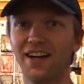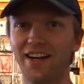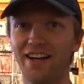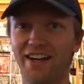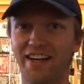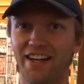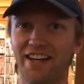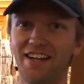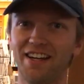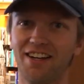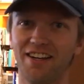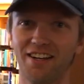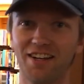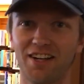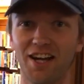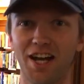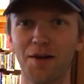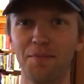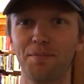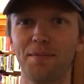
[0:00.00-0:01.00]
Hi,
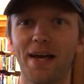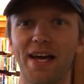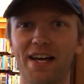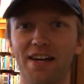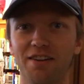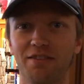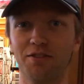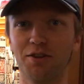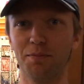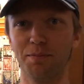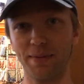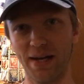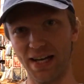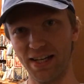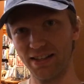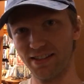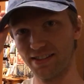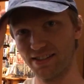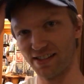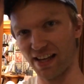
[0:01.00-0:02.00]
I'm Matt from
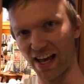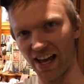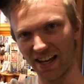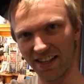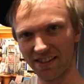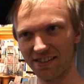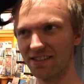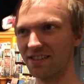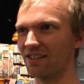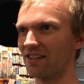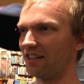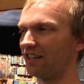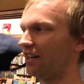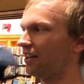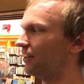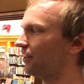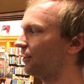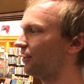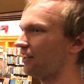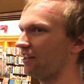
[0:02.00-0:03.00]
Matt's Hats and
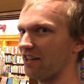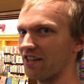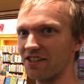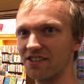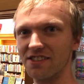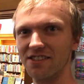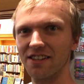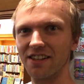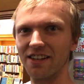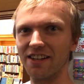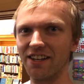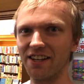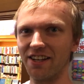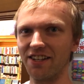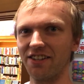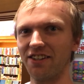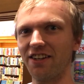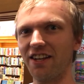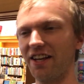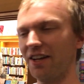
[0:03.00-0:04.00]
Other Things.
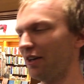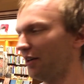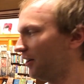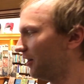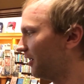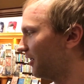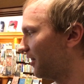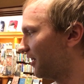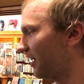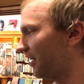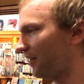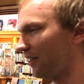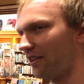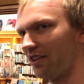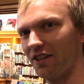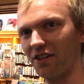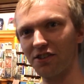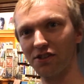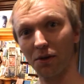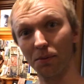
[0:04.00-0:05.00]
And today, the other
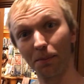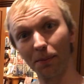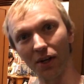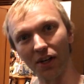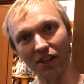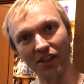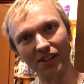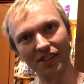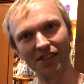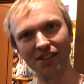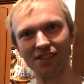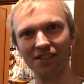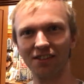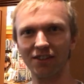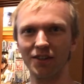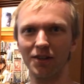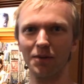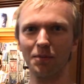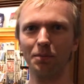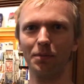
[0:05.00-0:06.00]
things are books.
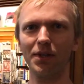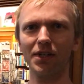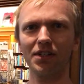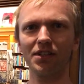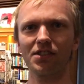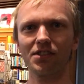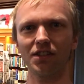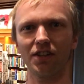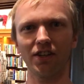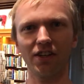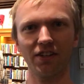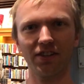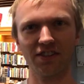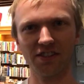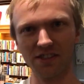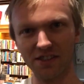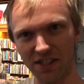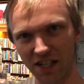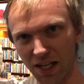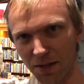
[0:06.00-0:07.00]
Books are
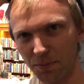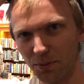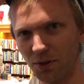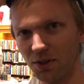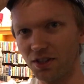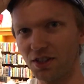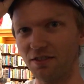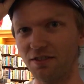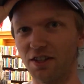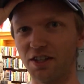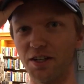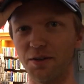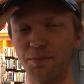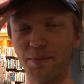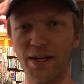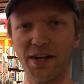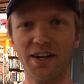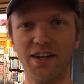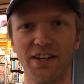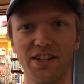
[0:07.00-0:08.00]
the staple of an
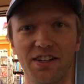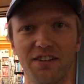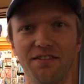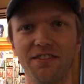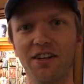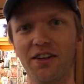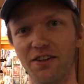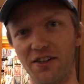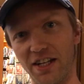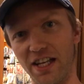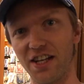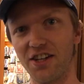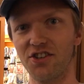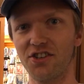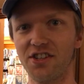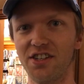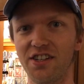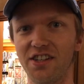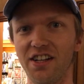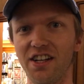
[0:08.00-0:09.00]
American
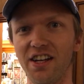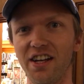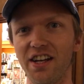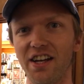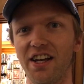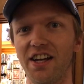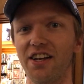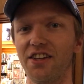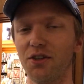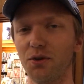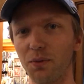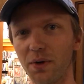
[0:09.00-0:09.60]
foundation and